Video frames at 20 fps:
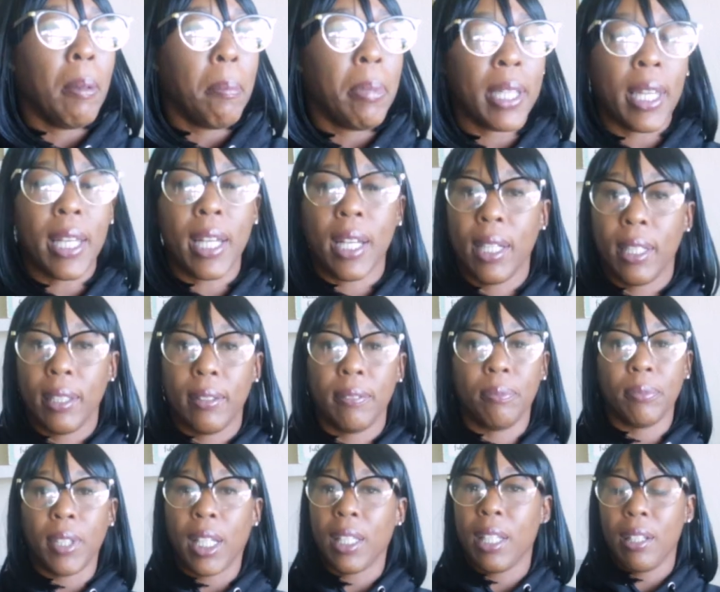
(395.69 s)
But yeah,
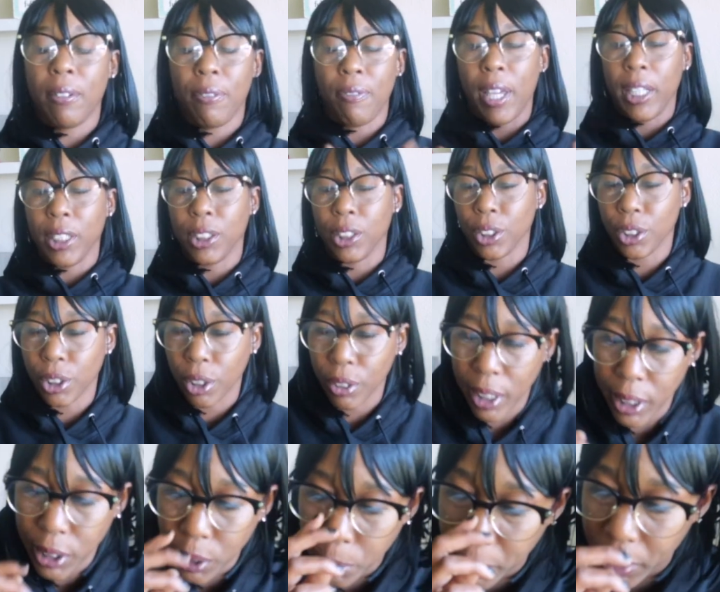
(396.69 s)
I love fashion. So
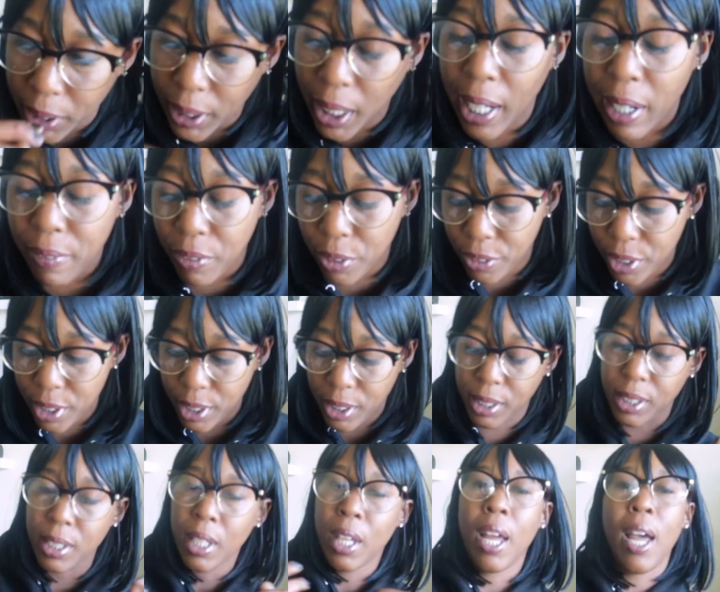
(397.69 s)
that's the reason I have on
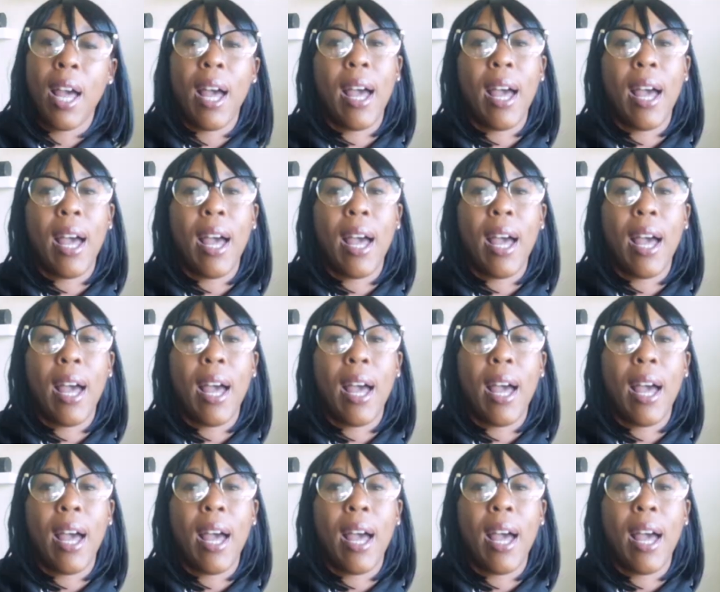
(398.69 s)
this